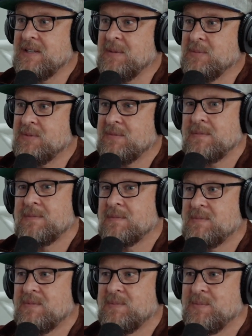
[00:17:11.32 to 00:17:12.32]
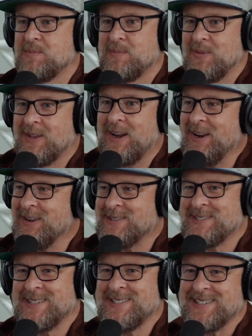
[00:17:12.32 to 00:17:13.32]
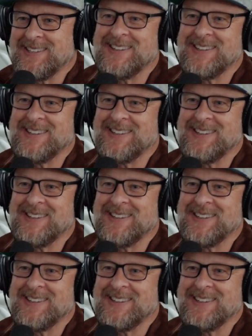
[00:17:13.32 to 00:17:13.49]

seems kind of consistent.